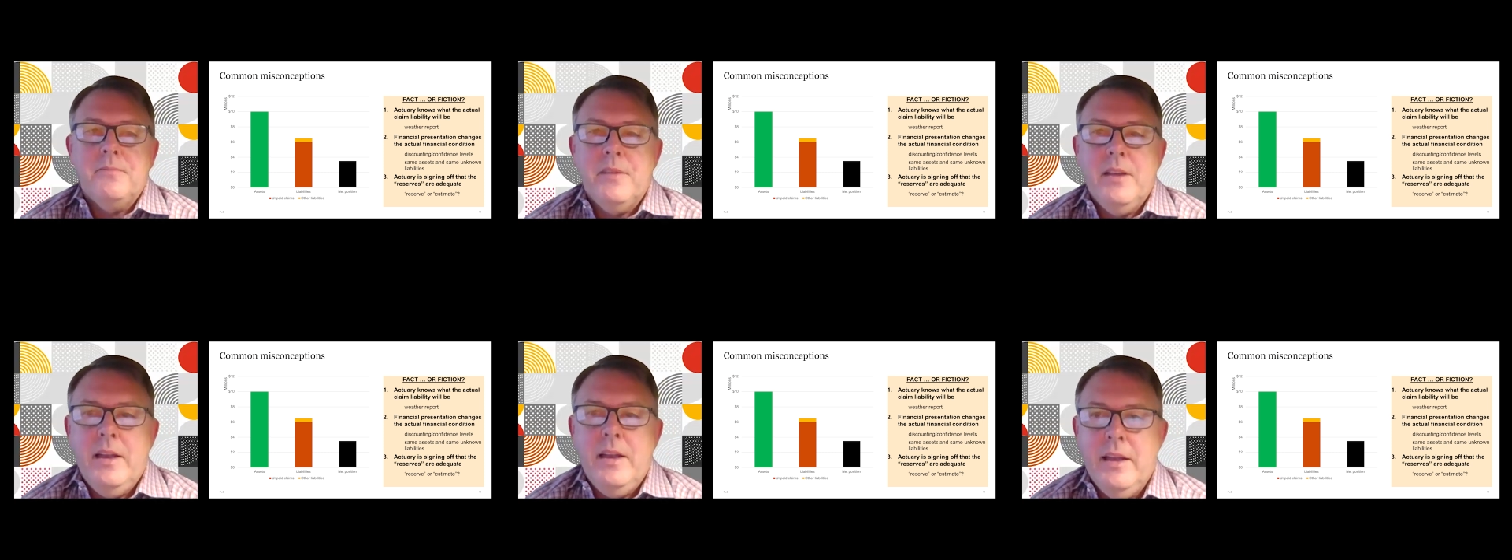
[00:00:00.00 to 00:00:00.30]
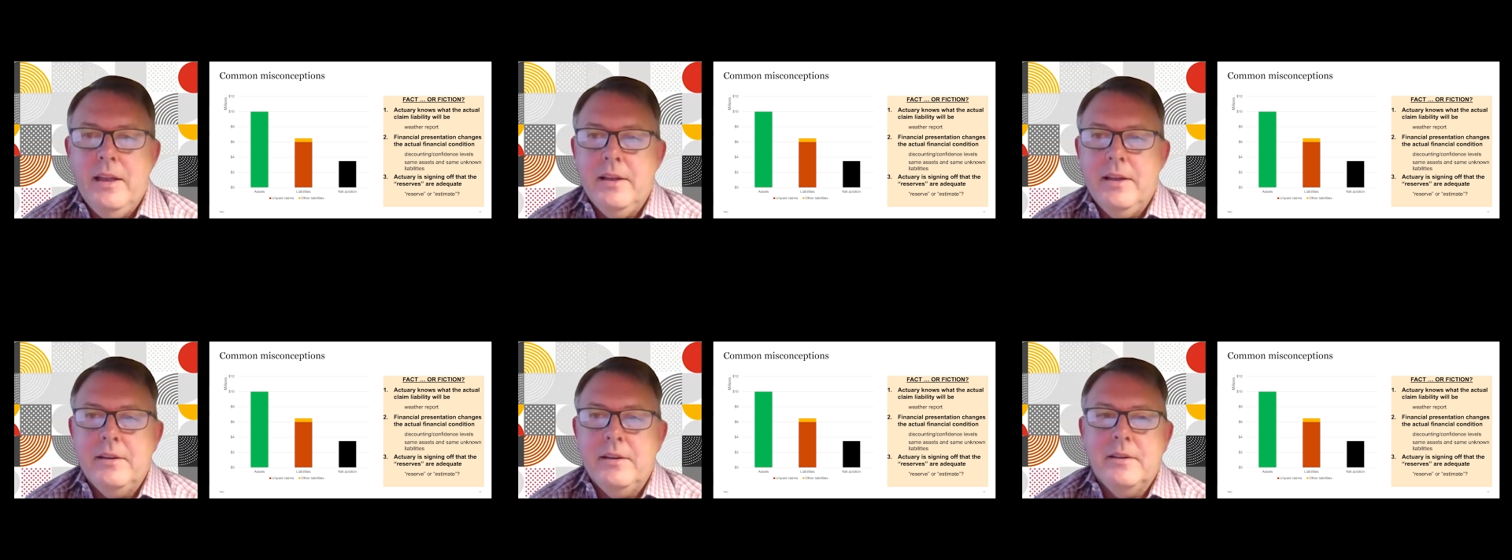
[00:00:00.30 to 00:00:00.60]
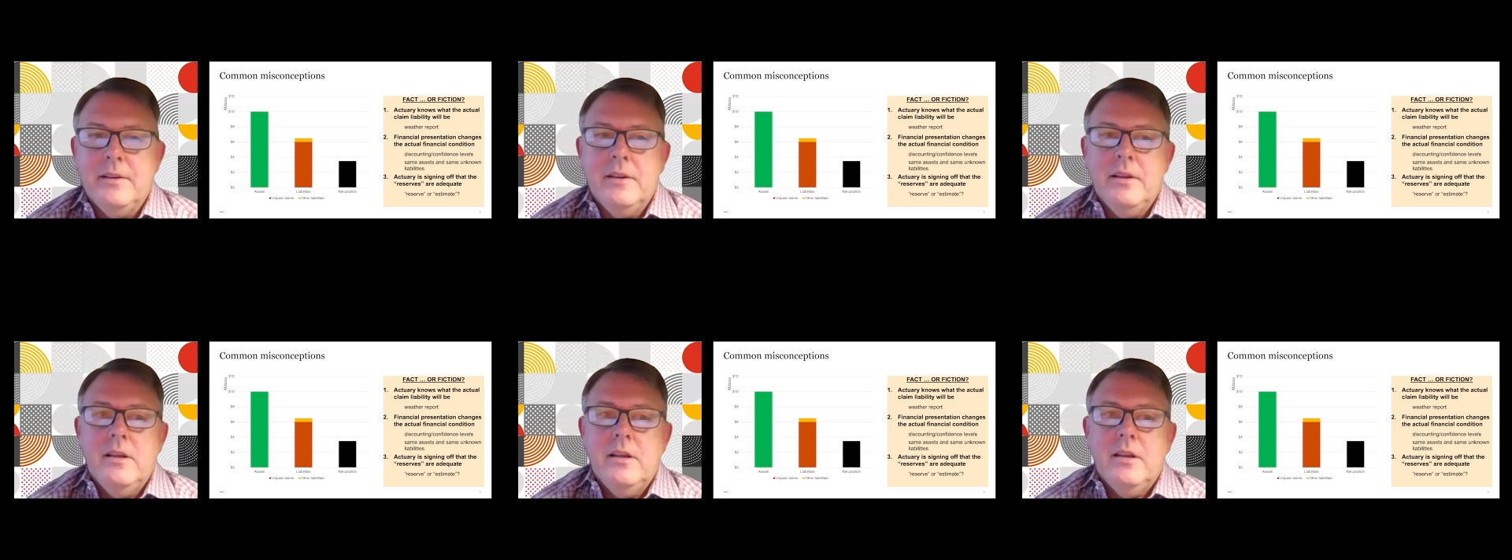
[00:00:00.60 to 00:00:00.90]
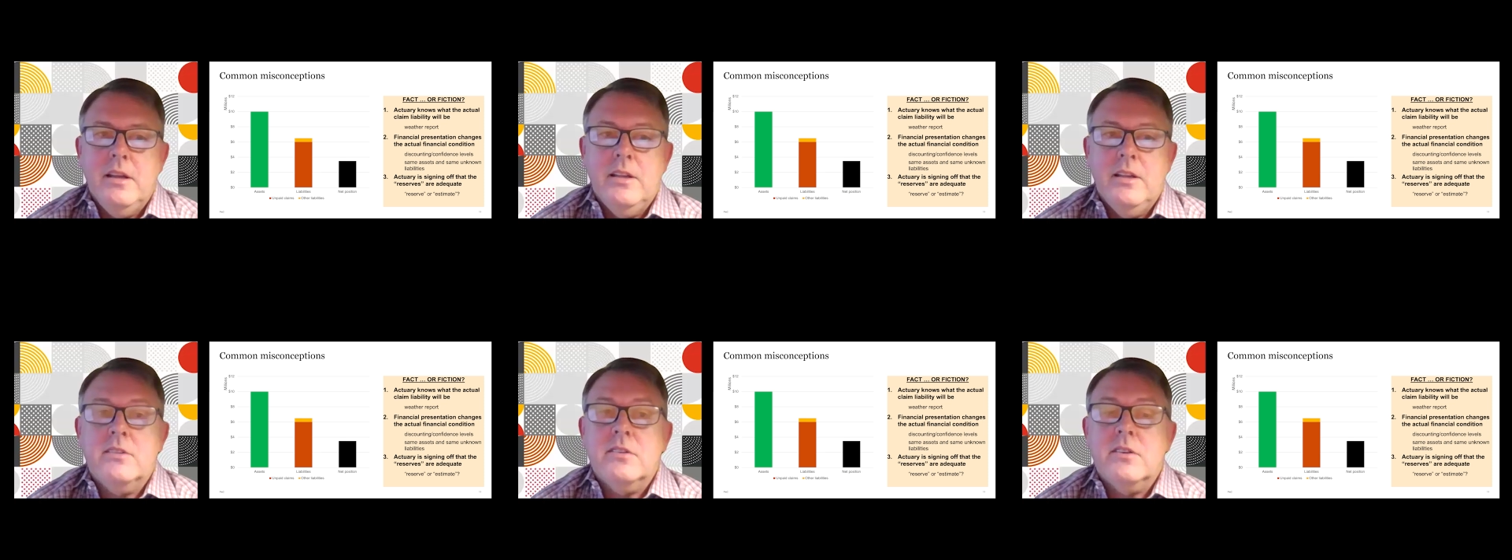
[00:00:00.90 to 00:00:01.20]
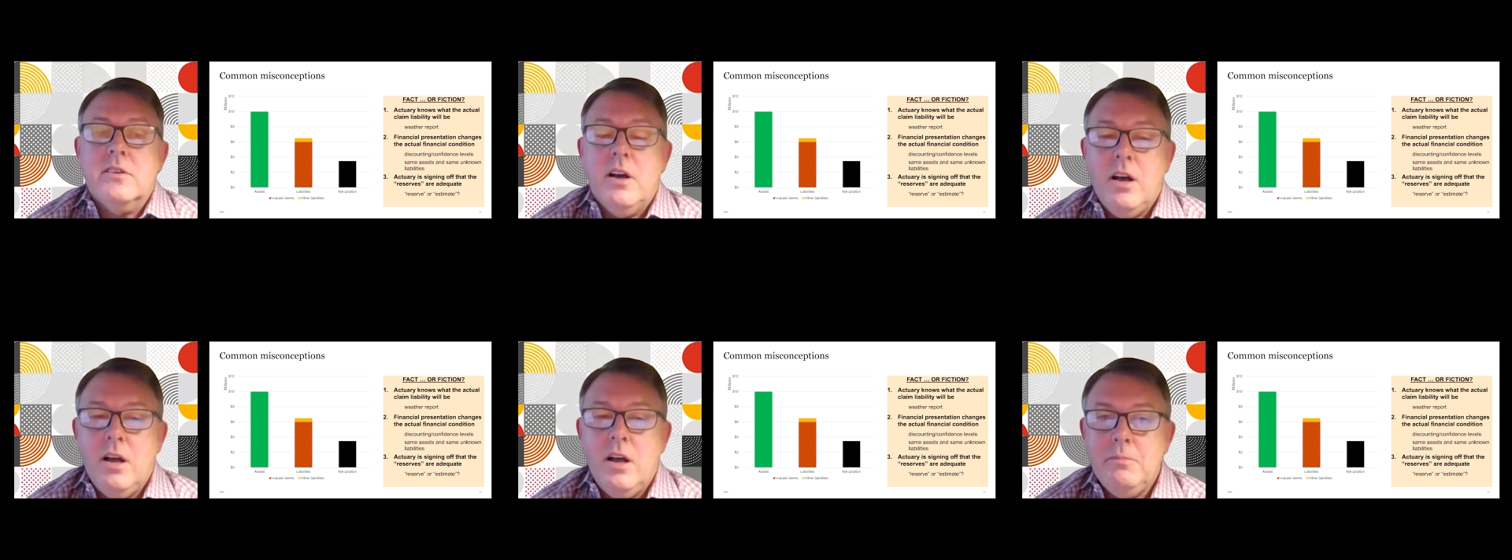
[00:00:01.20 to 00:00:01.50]
And it's
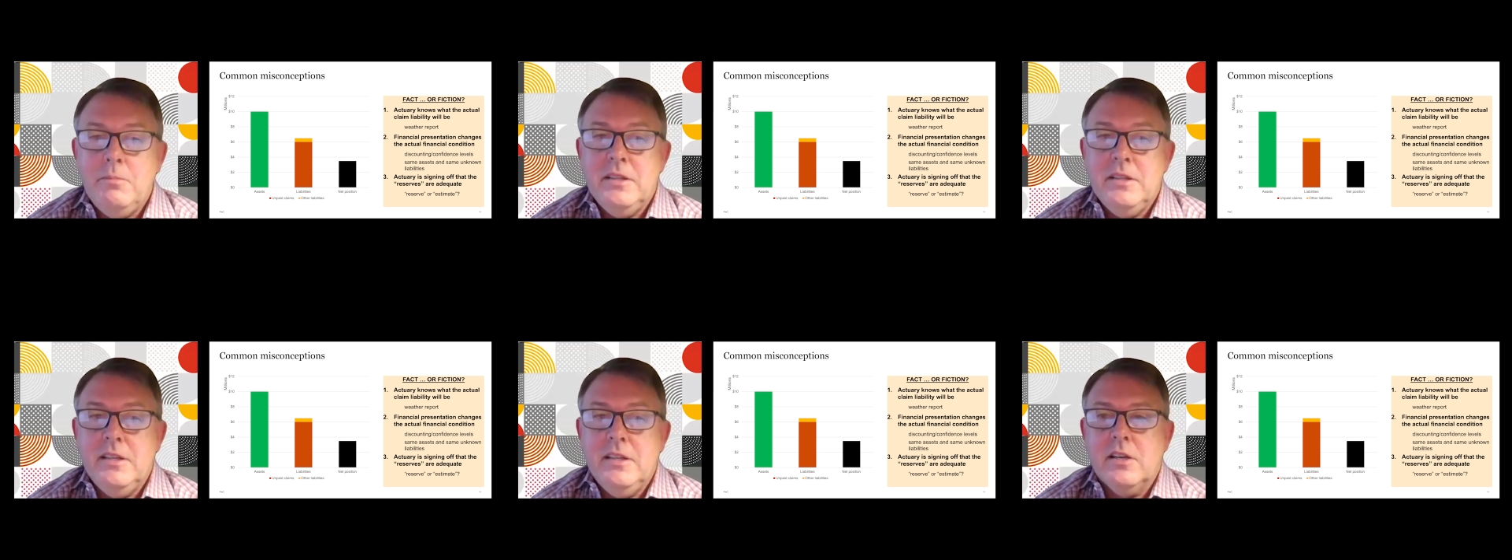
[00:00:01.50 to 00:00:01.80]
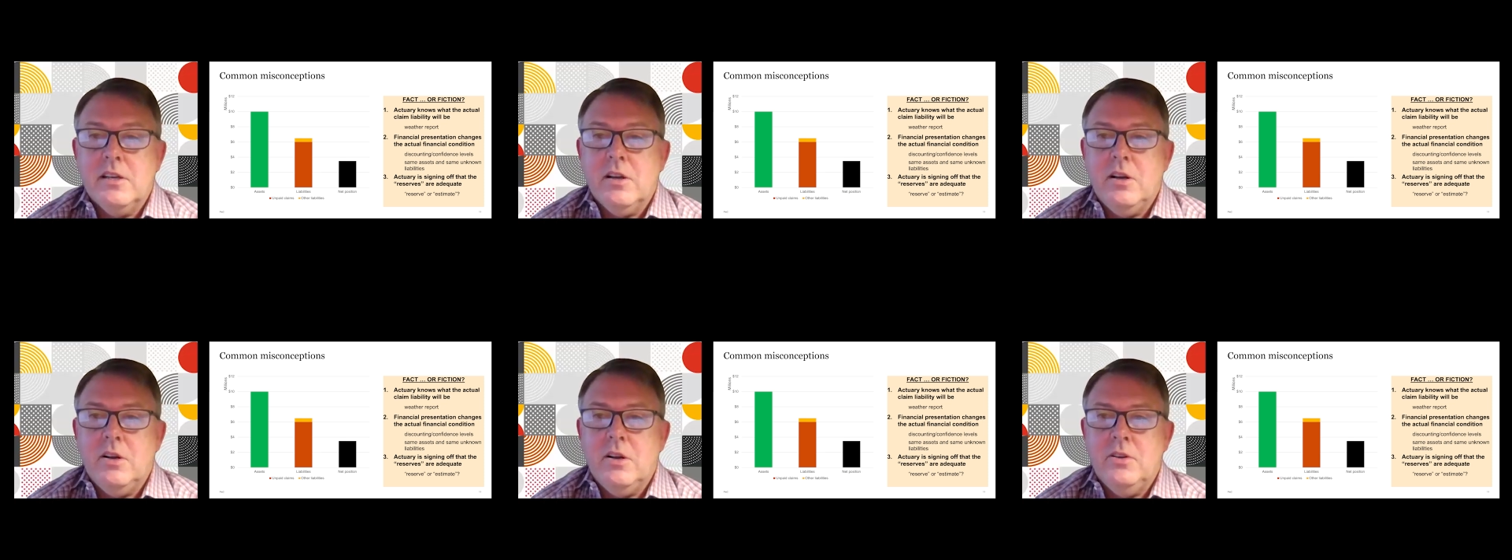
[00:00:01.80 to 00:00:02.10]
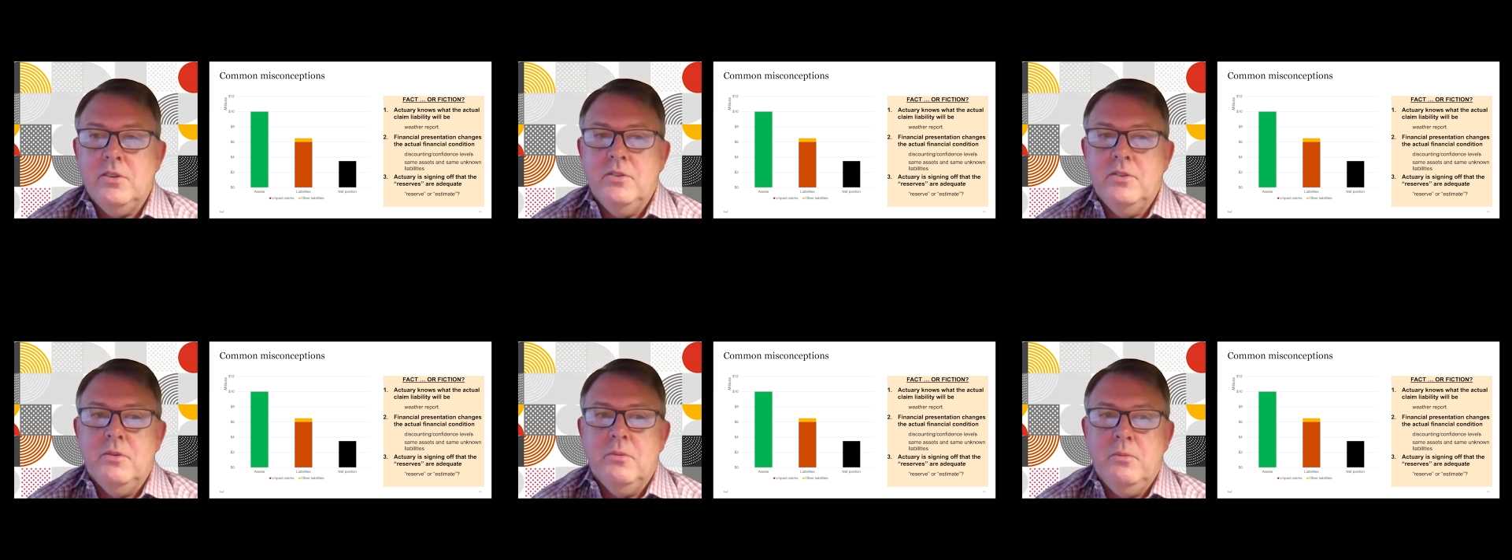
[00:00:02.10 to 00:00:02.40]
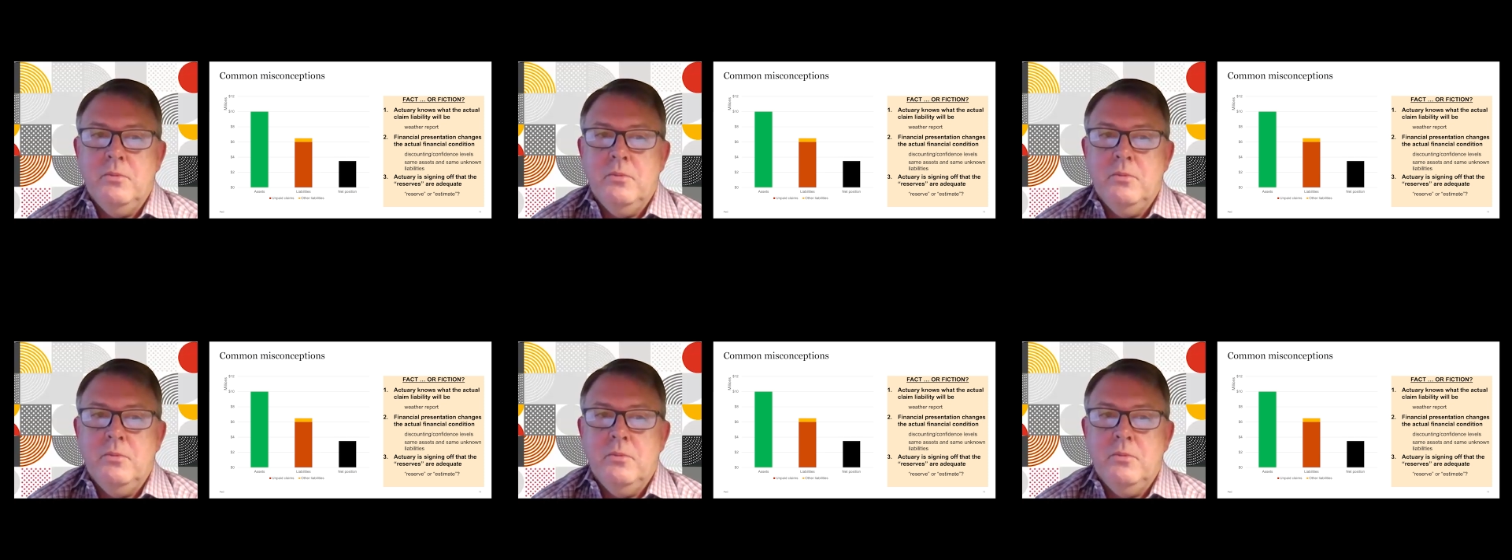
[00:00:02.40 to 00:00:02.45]
commonly called